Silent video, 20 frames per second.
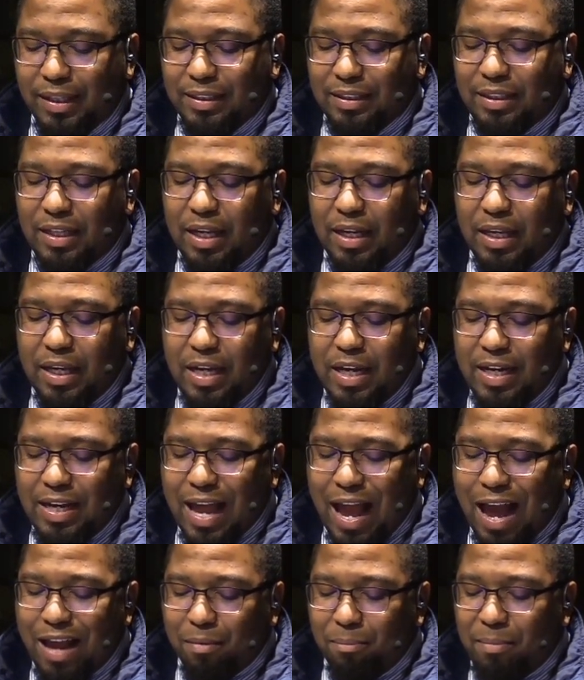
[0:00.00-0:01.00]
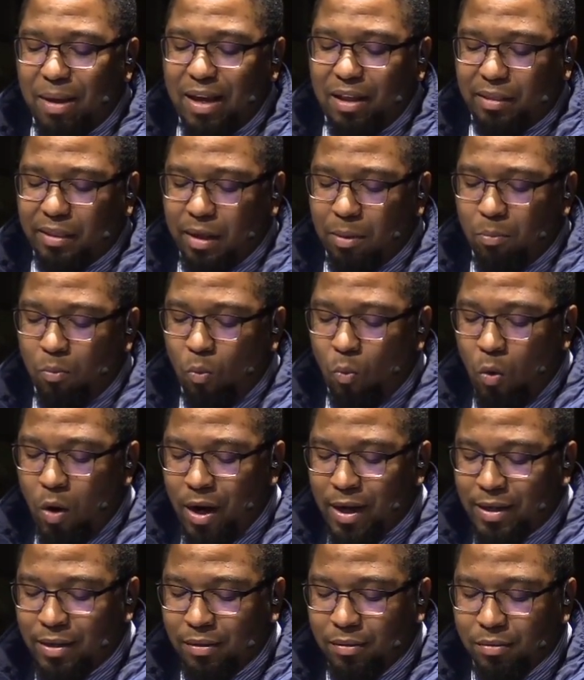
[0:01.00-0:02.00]
Did he not make them
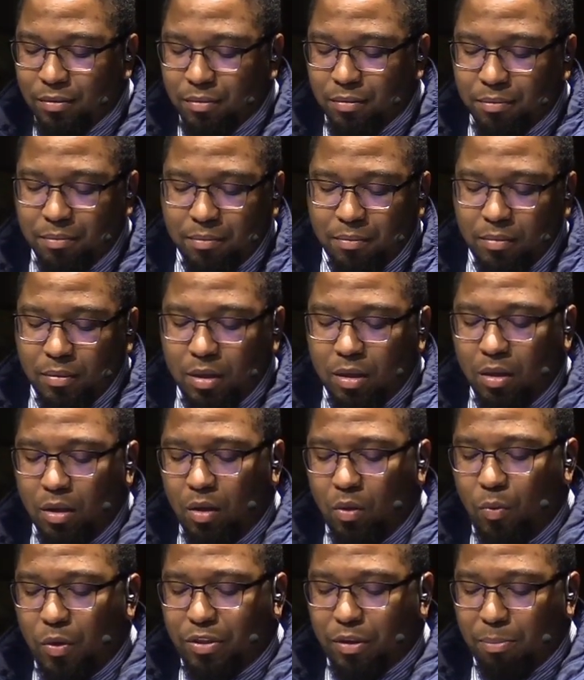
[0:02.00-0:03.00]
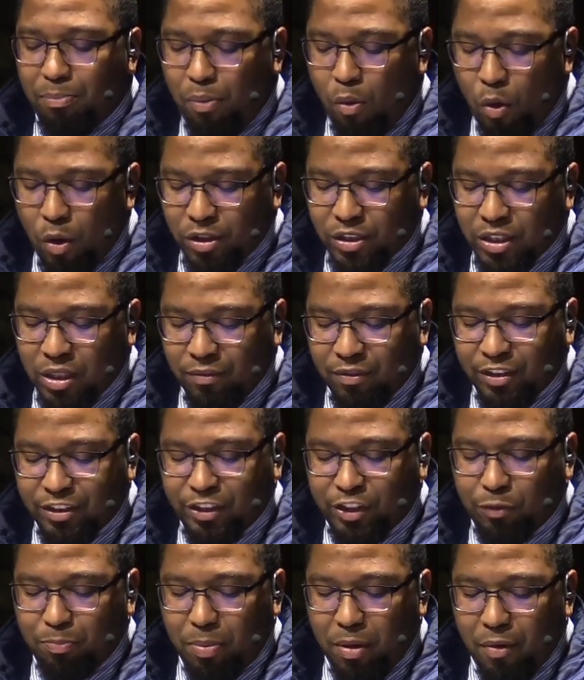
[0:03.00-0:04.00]
one with a portion of the
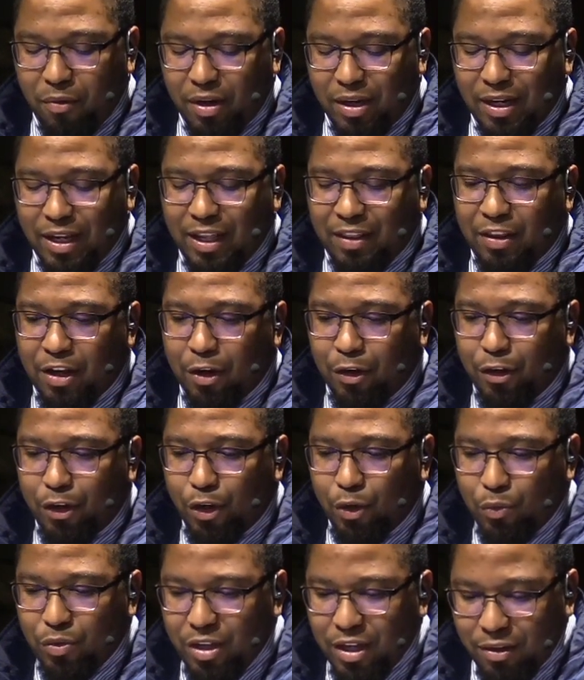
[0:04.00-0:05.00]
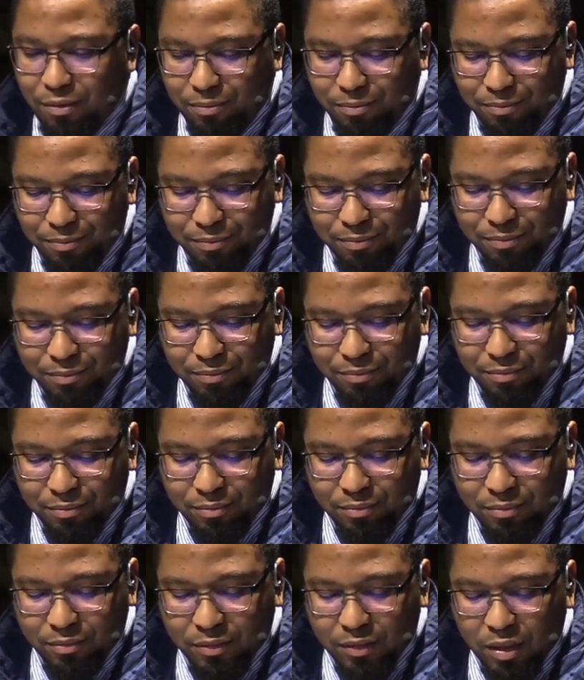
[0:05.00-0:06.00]
Spirit in their union?
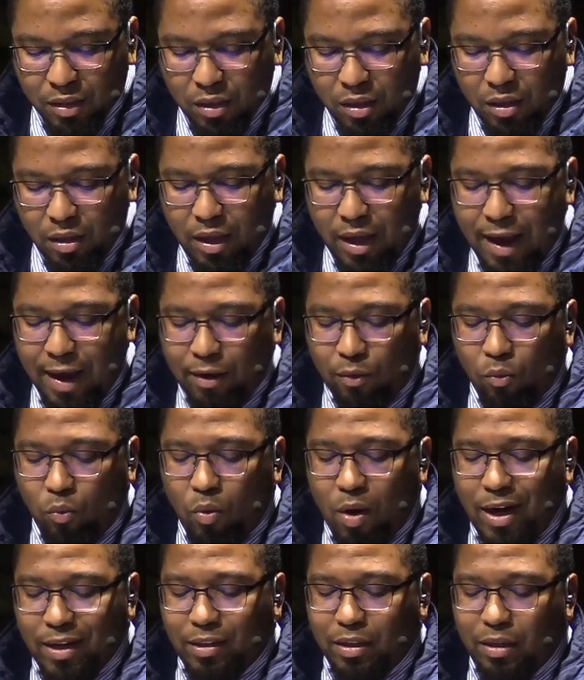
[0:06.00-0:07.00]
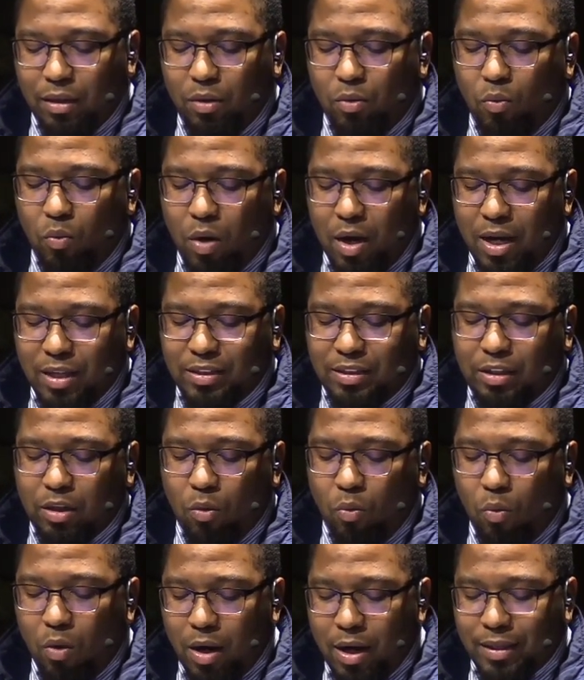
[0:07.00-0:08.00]
And what was
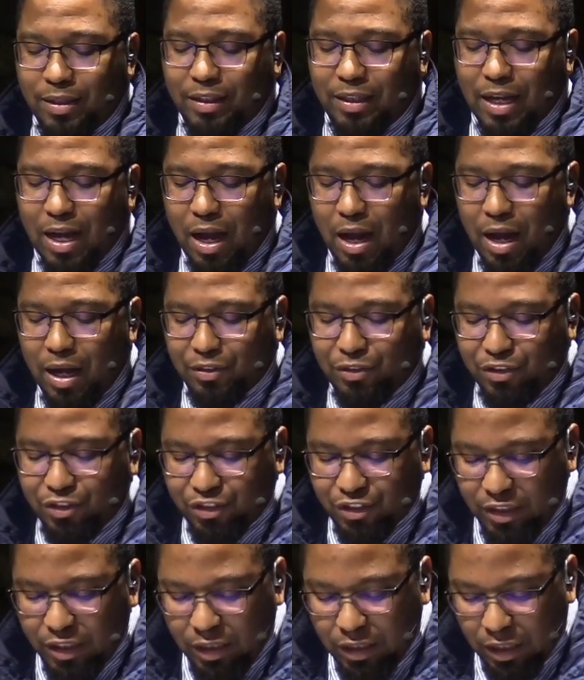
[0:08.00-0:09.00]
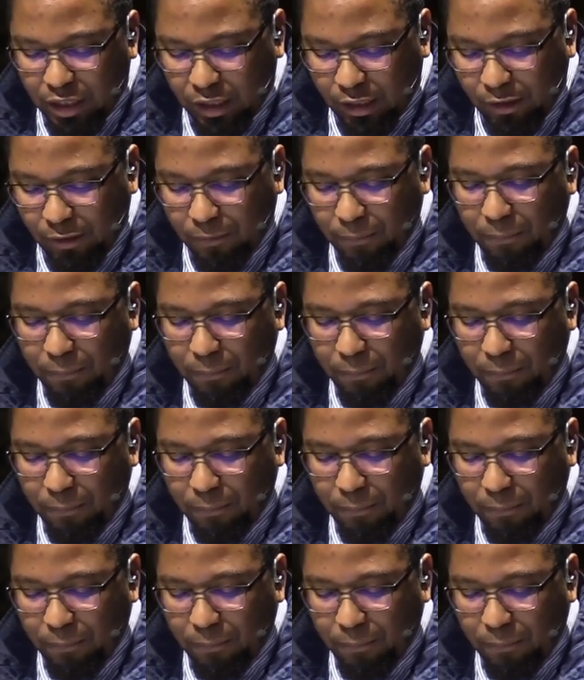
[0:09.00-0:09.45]
the one God seeking?